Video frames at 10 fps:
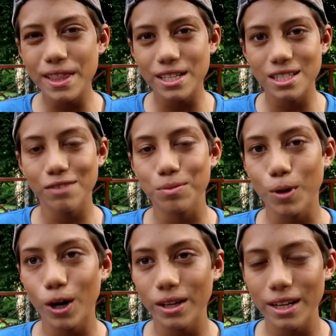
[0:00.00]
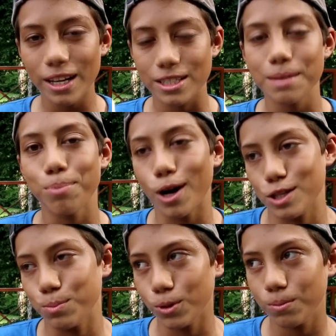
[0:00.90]
this stuff apart, it's
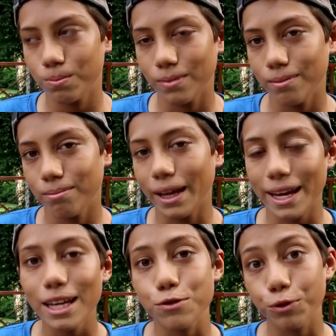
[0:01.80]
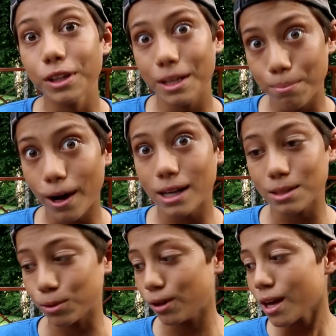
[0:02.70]
impossible. Like it's really
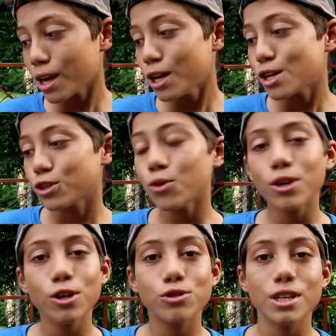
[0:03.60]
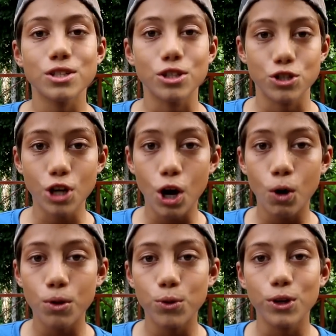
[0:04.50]
impossible. So you could use this to sew,
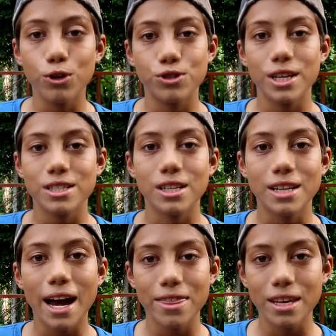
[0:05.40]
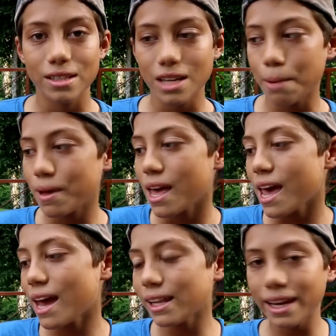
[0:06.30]
you can use this to tie things up,
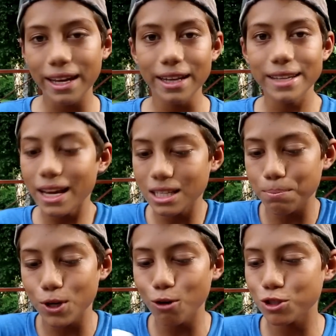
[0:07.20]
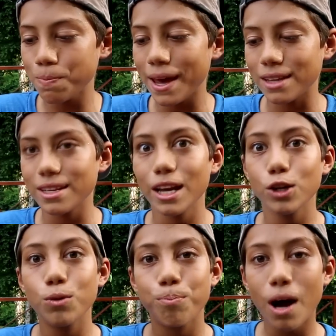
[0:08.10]
and like it takes up no space, and
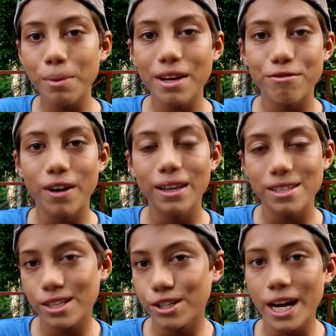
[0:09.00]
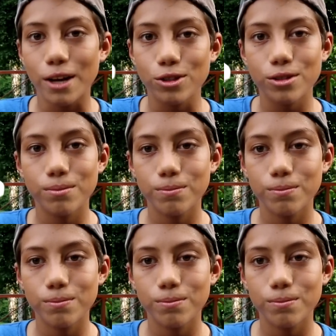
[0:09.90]
you probably can find this in your house.